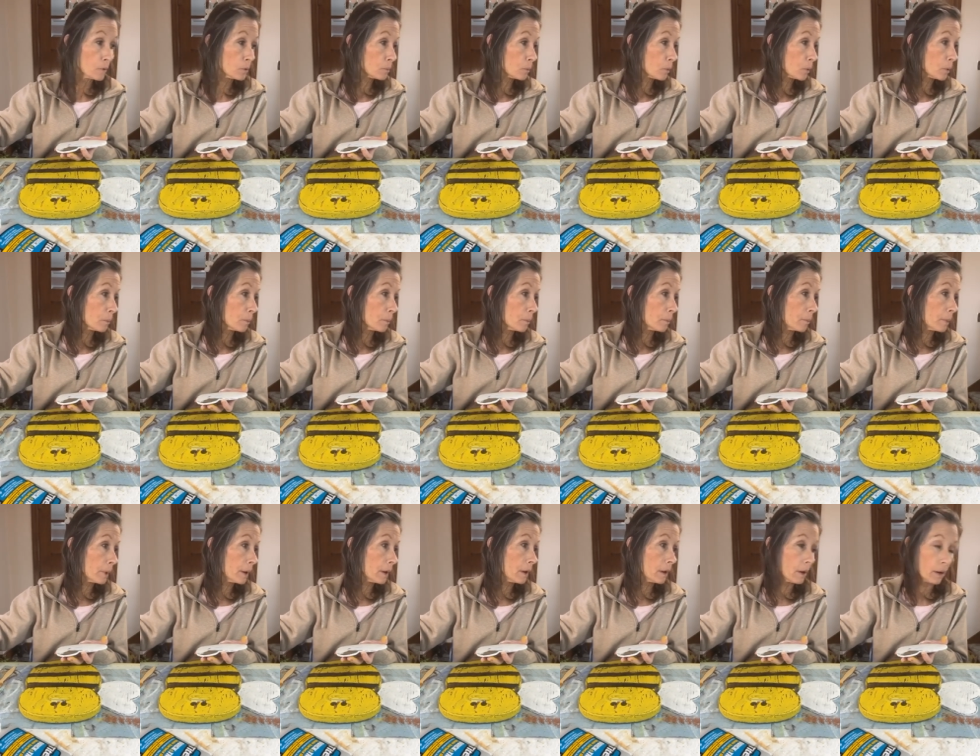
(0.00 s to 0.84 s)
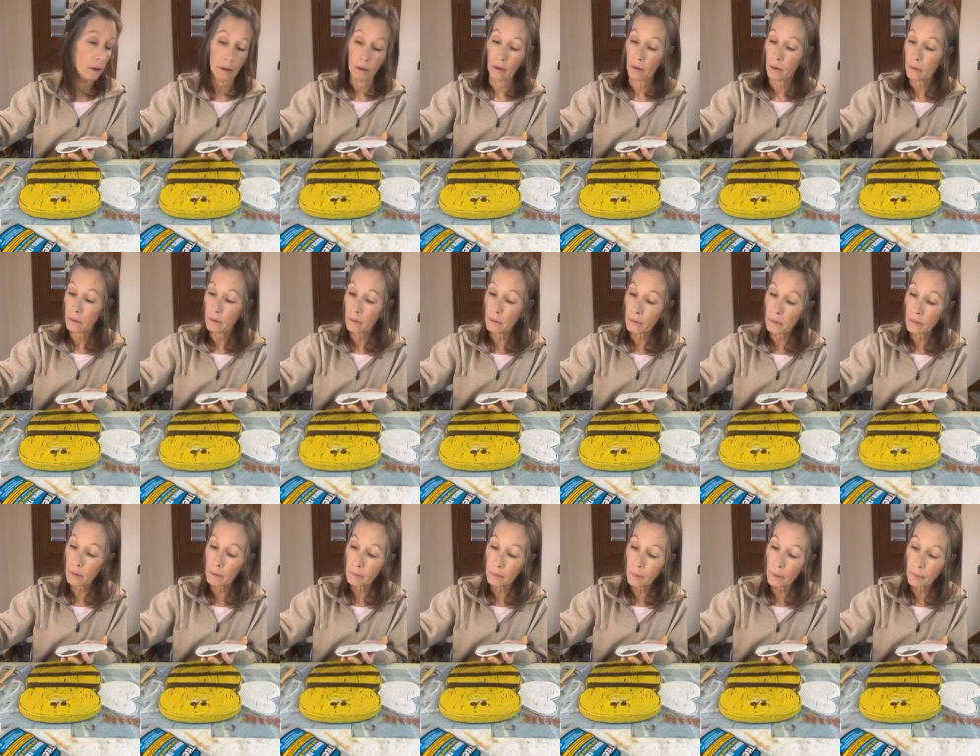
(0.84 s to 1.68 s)
More paint.
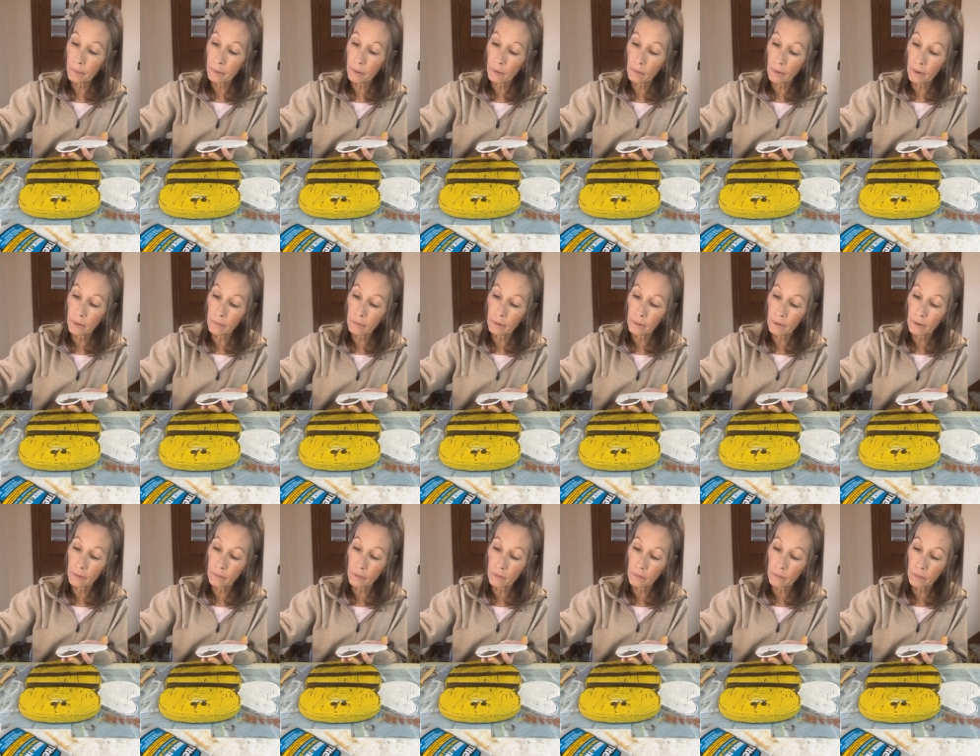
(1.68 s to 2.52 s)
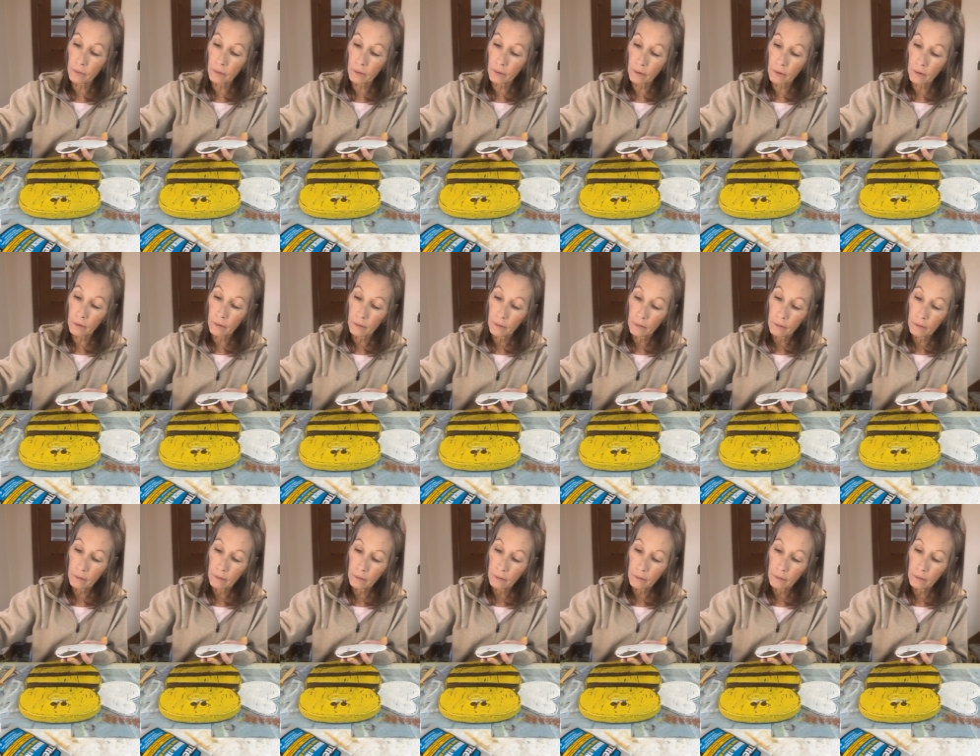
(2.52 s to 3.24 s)
No, I probably don't have enough over there.